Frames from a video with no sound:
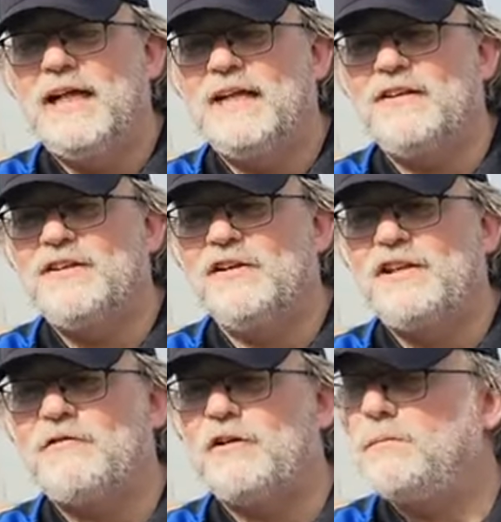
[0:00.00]
Still
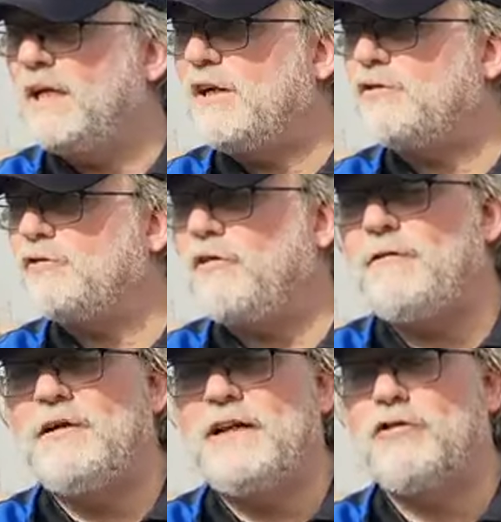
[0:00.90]
several players are
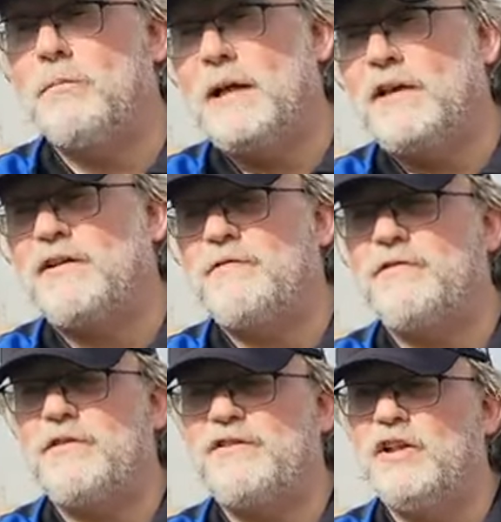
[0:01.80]
traveling. Some players have
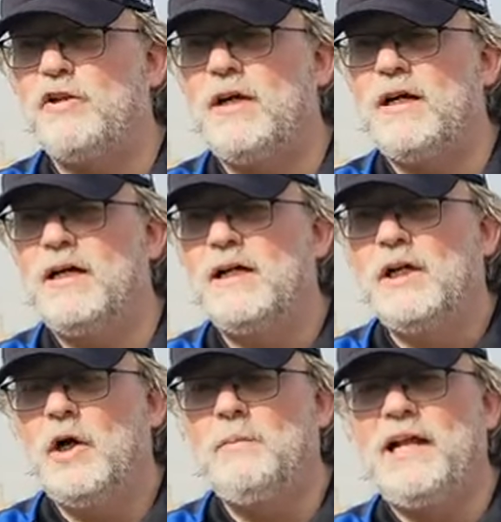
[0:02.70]
still
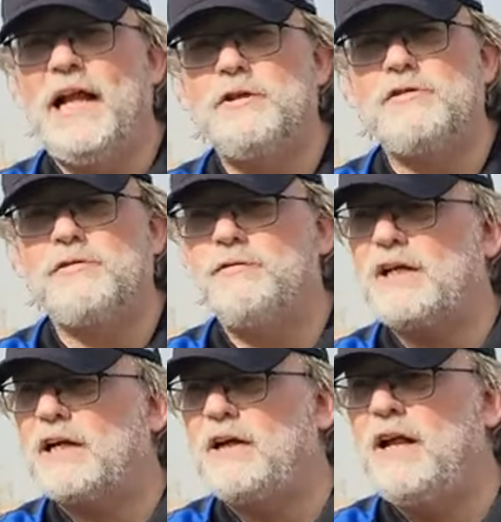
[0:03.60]
obligations with
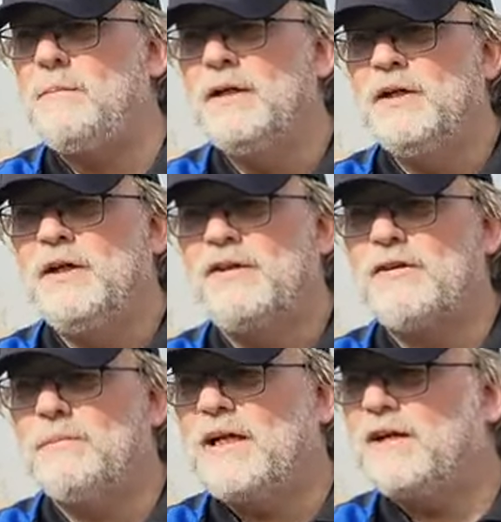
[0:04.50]
their club.
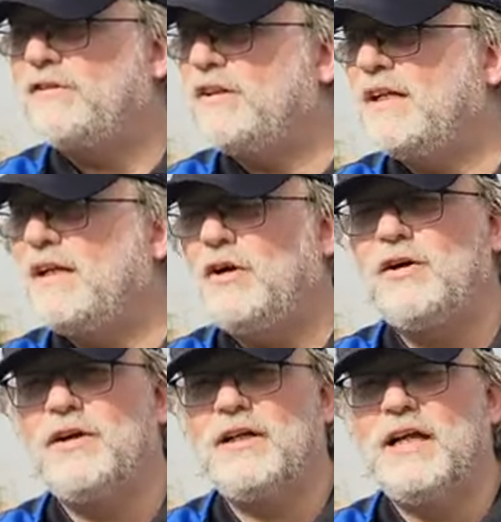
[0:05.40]
Some players
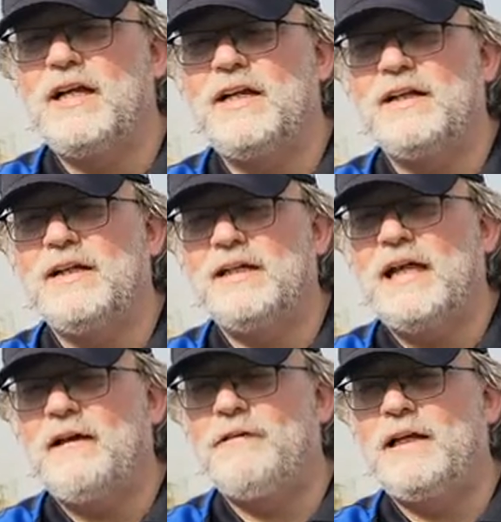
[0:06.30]
are
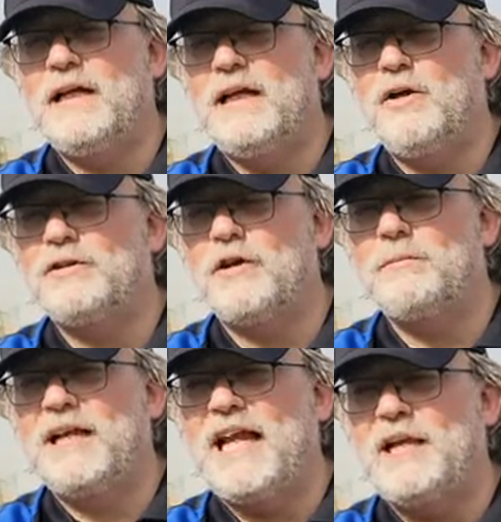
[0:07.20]
having other
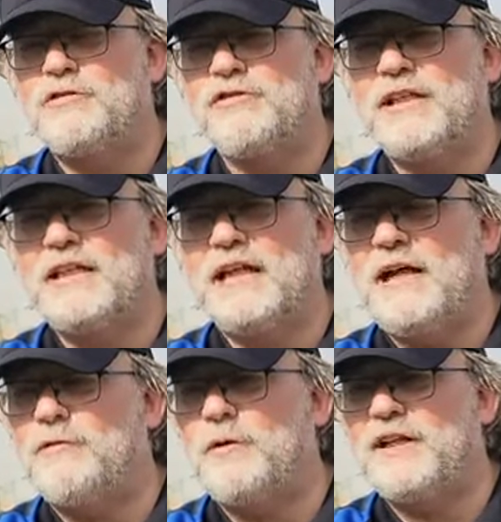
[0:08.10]
obligations, and
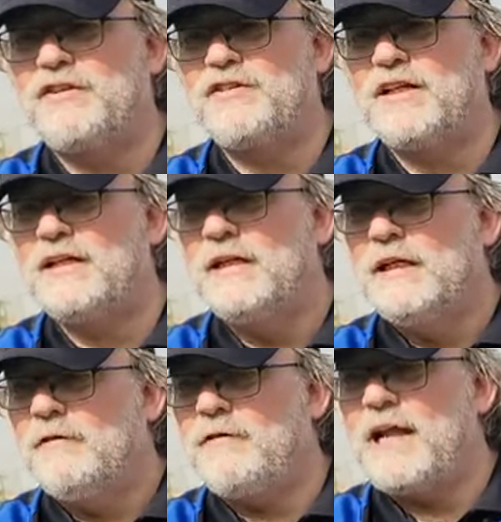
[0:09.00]
everyone is
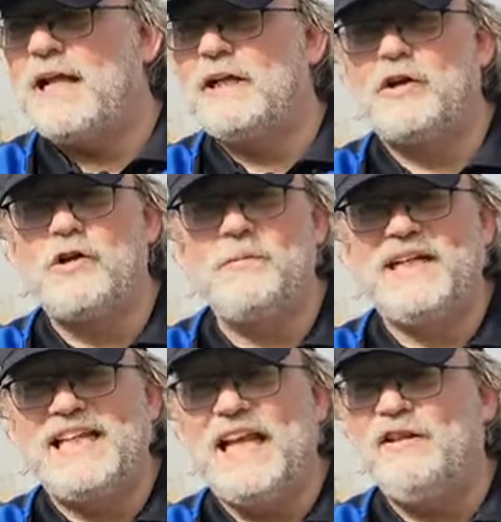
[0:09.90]
flying the
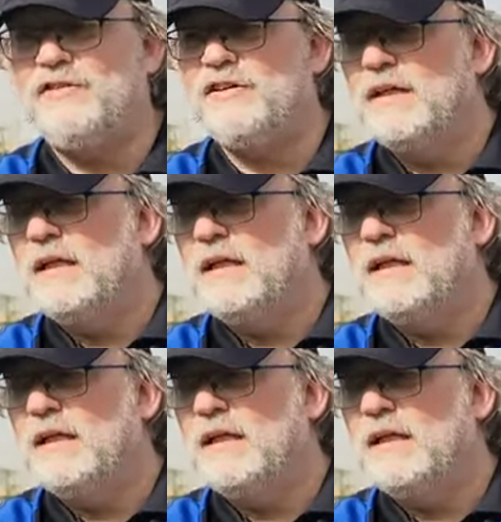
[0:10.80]
coming days.